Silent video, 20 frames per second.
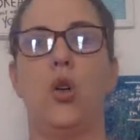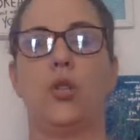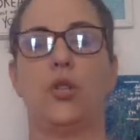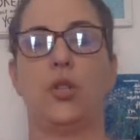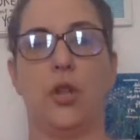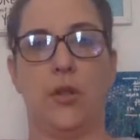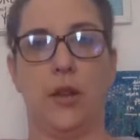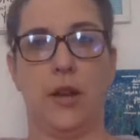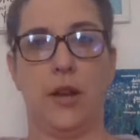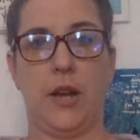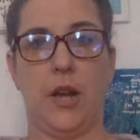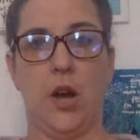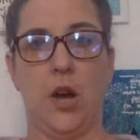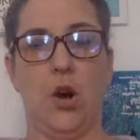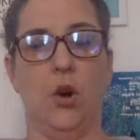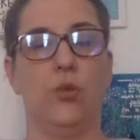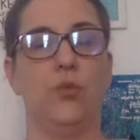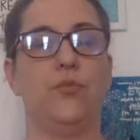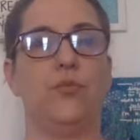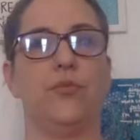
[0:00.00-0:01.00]
So then I
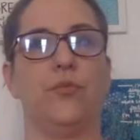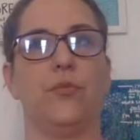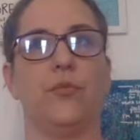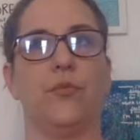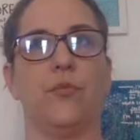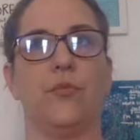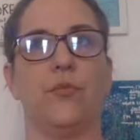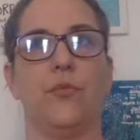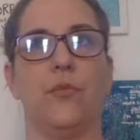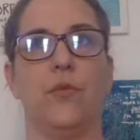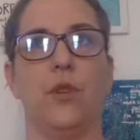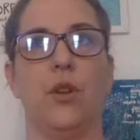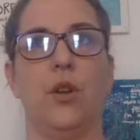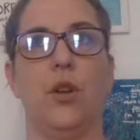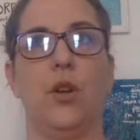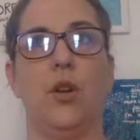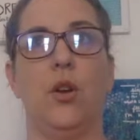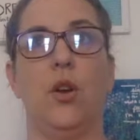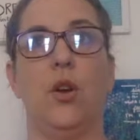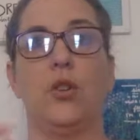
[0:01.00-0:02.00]
go
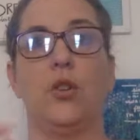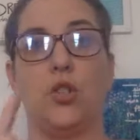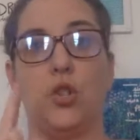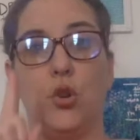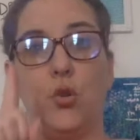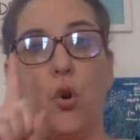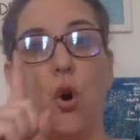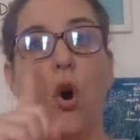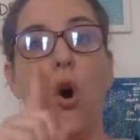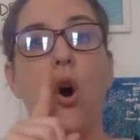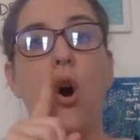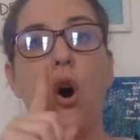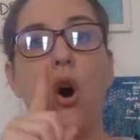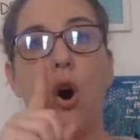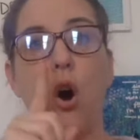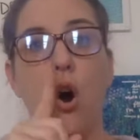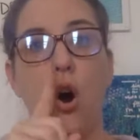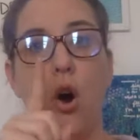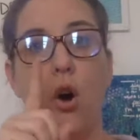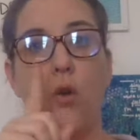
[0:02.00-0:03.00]
to
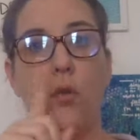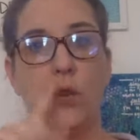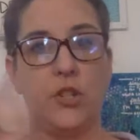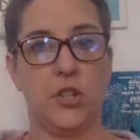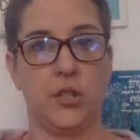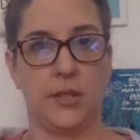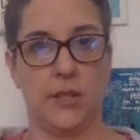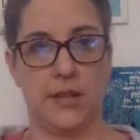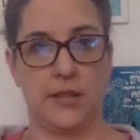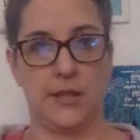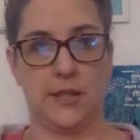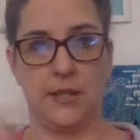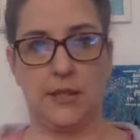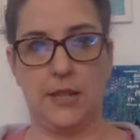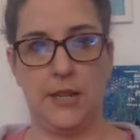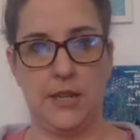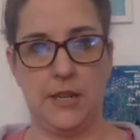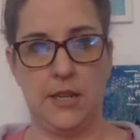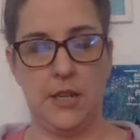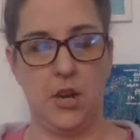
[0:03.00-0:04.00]
which is like
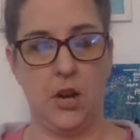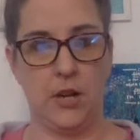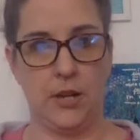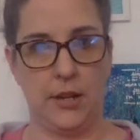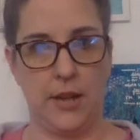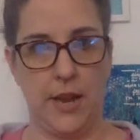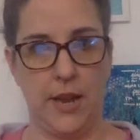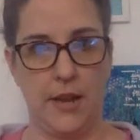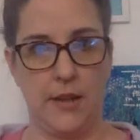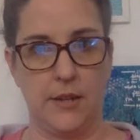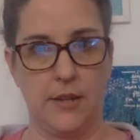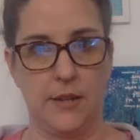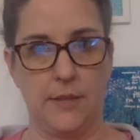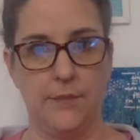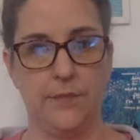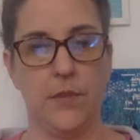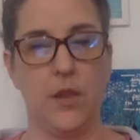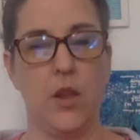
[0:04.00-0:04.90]
Celine Dion land.